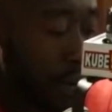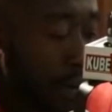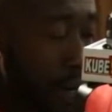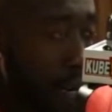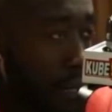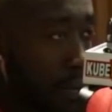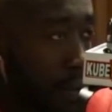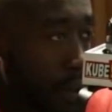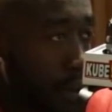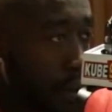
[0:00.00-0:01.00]
know that I didn't
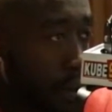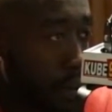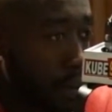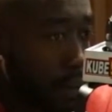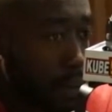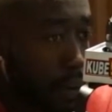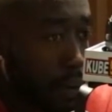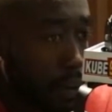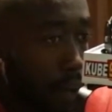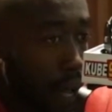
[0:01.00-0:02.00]
want to,
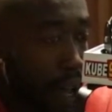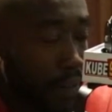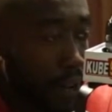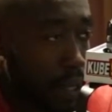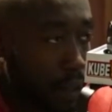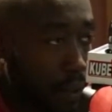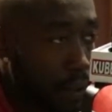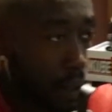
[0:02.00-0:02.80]
half-ass it,